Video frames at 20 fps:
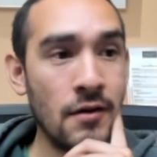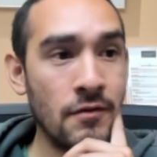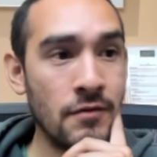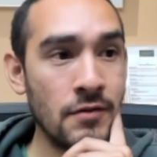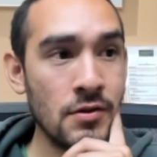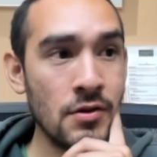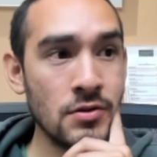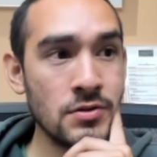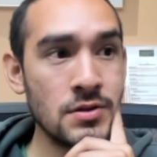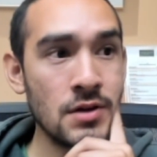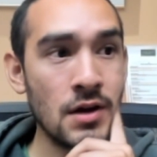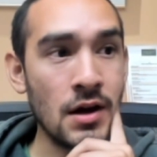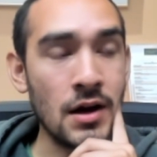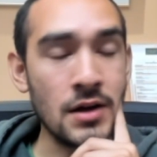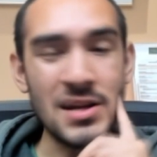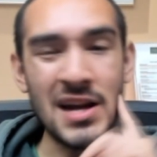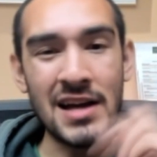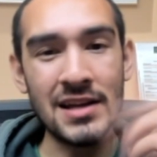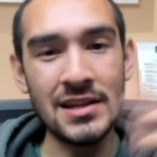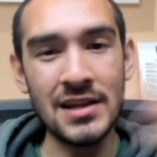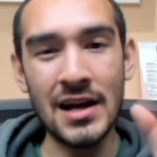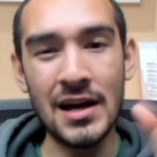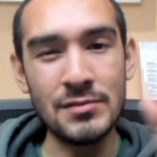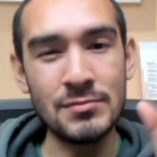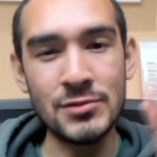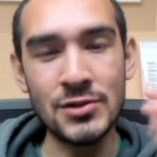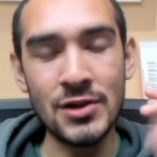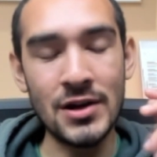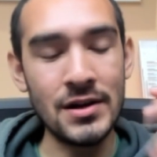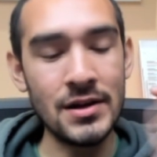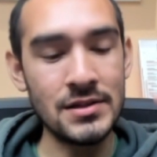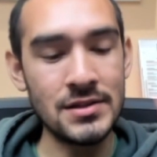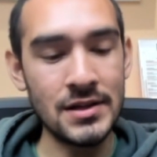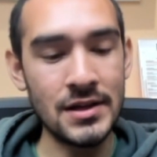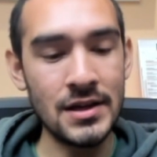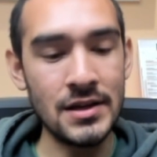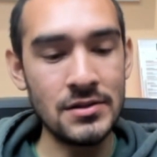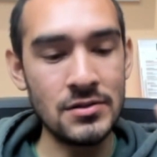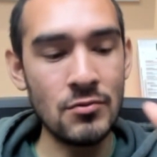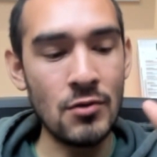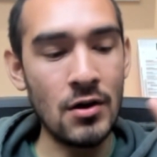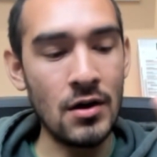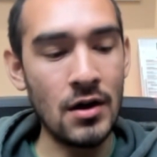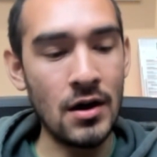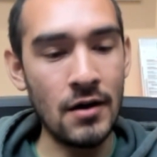For those not, I'm trying not to get too